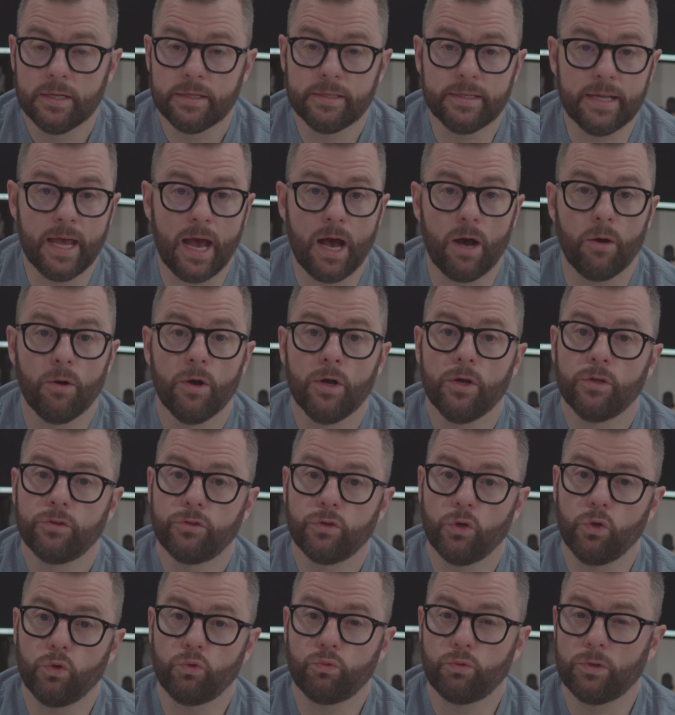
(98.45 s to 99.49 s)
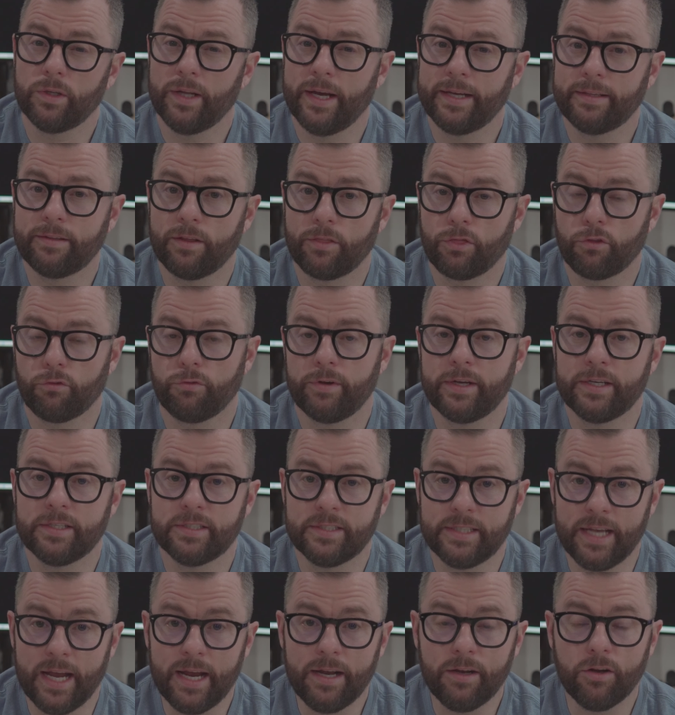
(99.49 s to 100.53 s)
Now, those were like the three
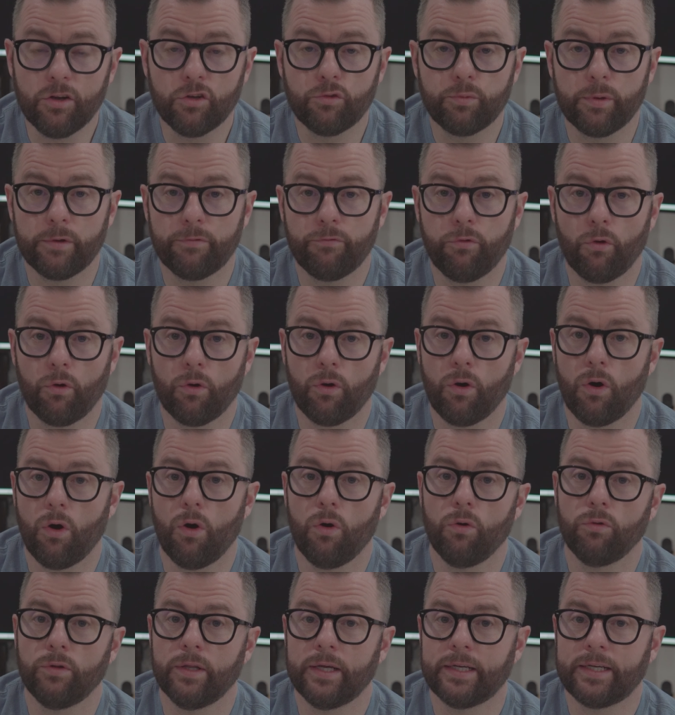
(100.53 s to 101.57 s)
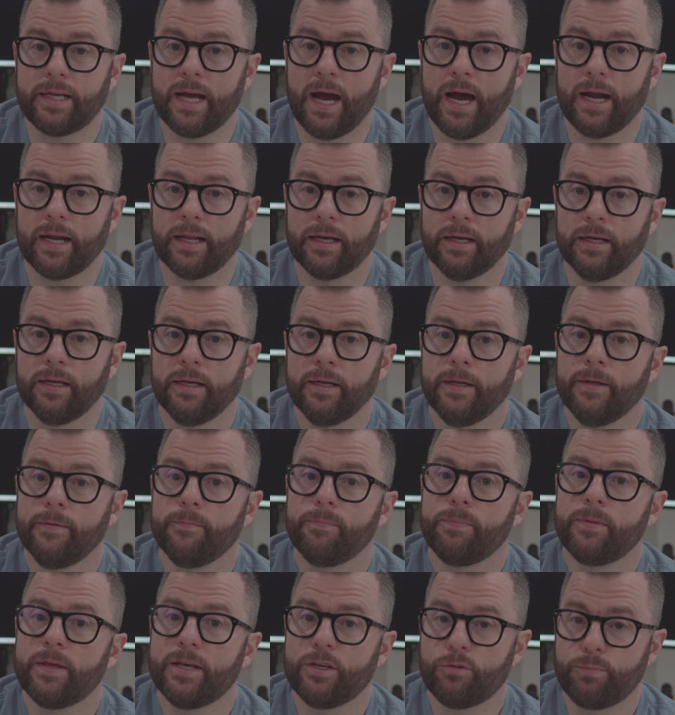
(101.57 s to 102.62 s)
standards before OLED kind of
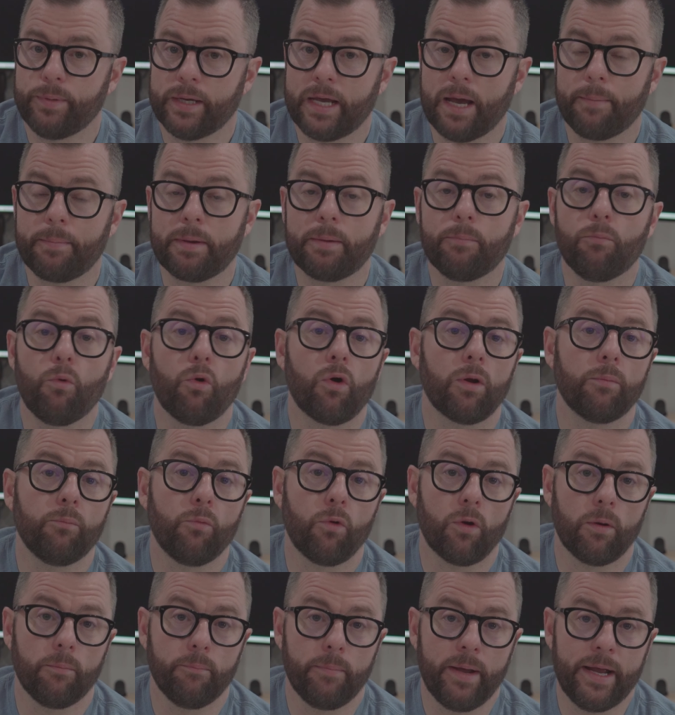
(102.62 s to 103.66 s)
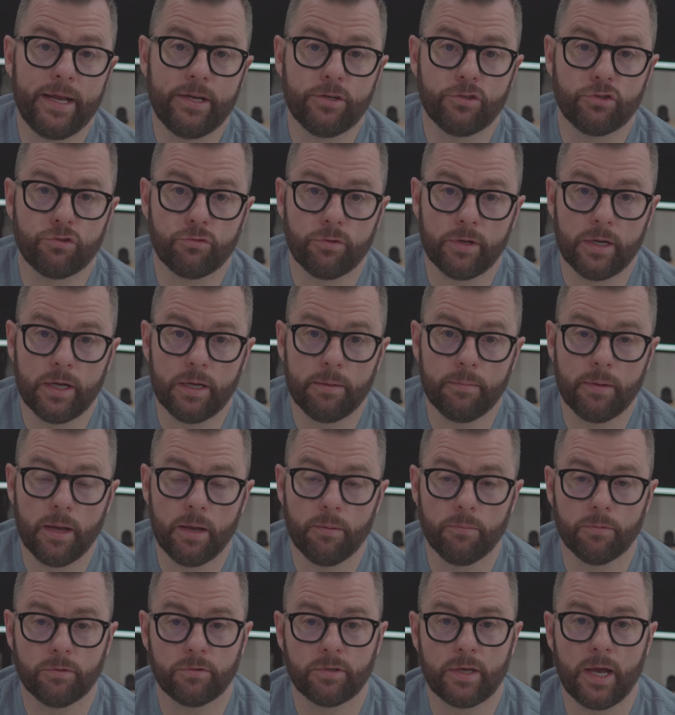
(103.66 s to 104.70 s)
is becoming more and more mainstream
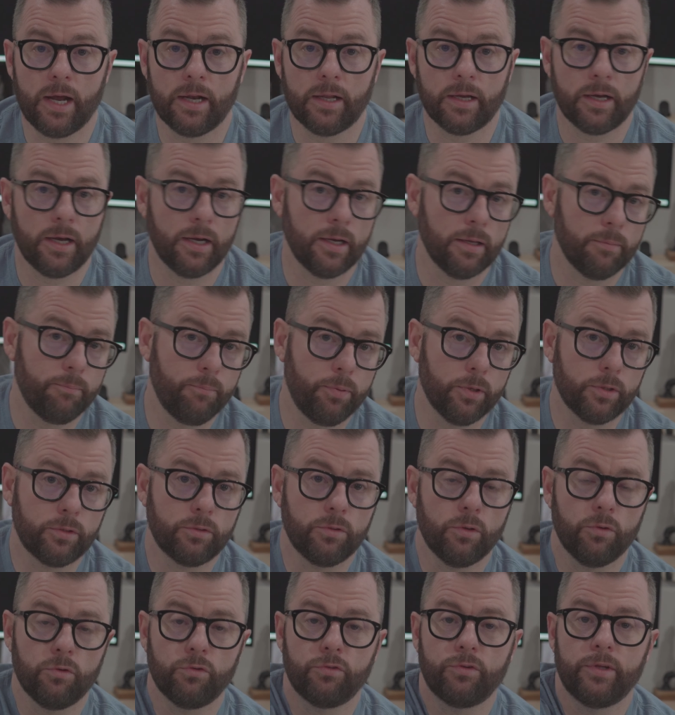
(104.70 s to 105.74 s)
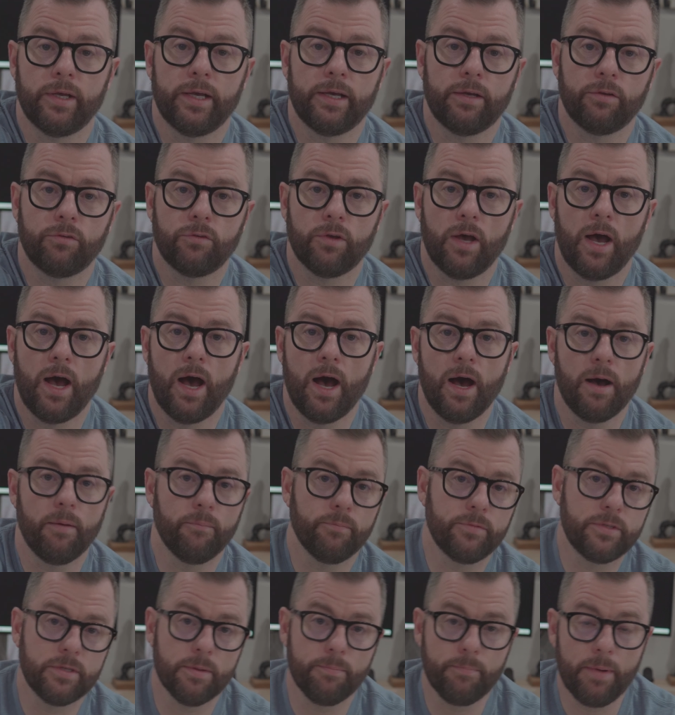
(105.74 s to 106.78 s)
and is kind of going to put those things
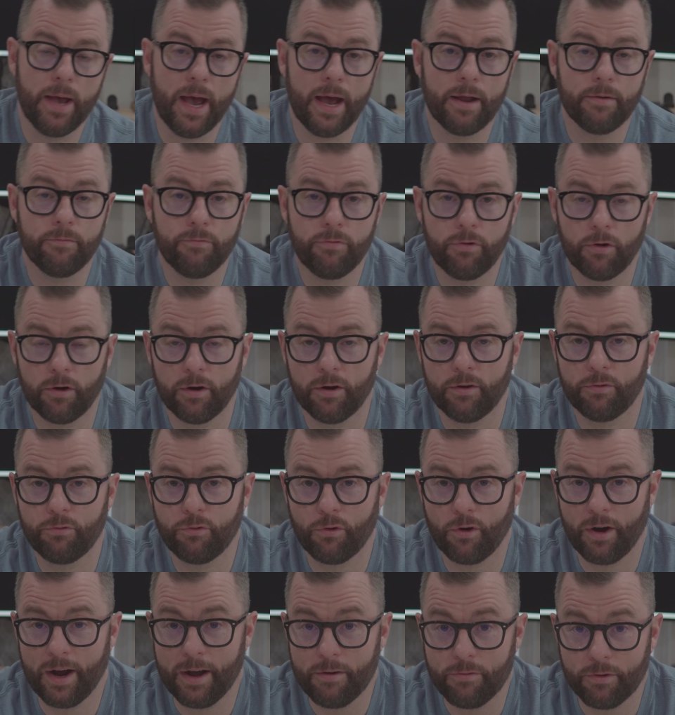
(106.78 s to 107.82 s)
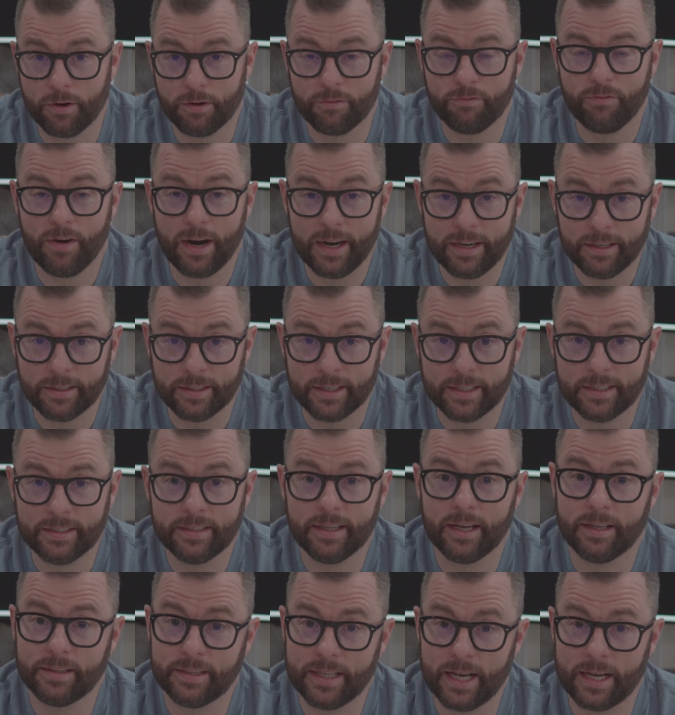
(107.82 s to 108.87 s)
to bed for forever, finally,
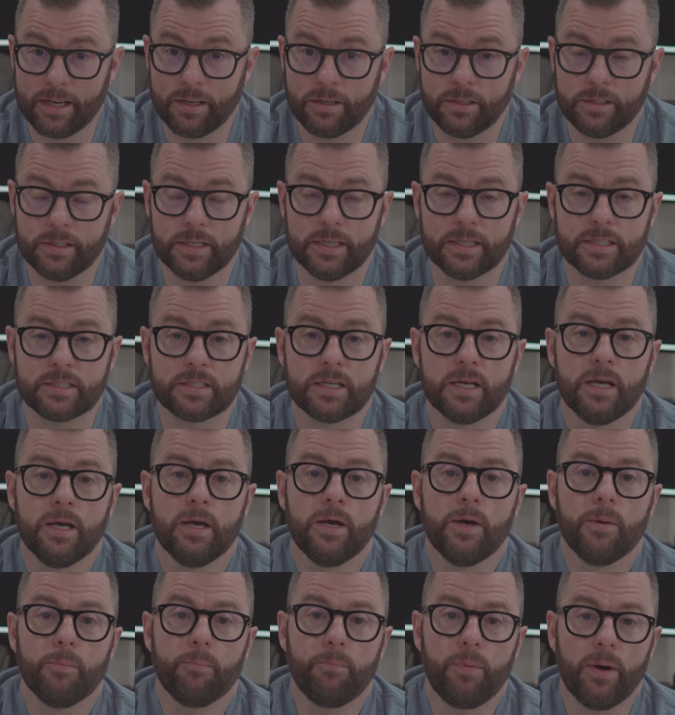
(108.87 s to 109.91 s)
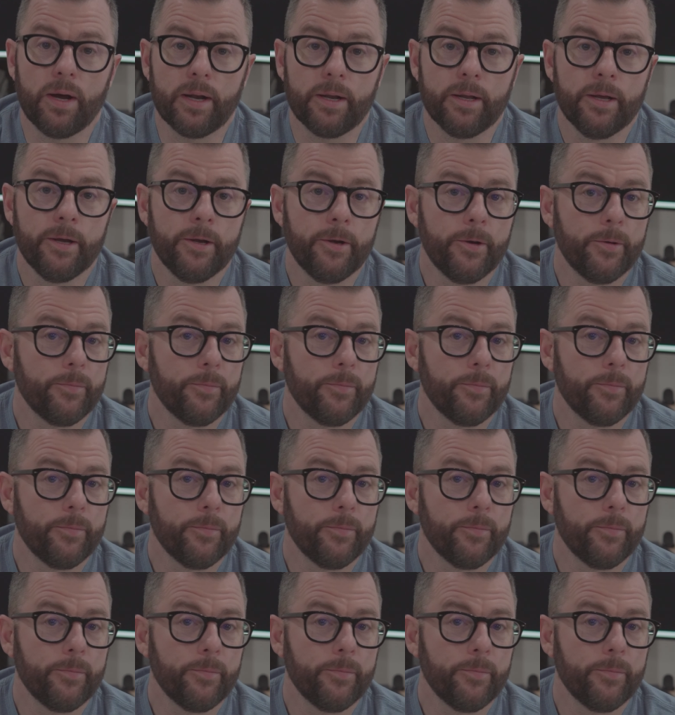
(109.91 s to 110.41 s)
thank goodness. But,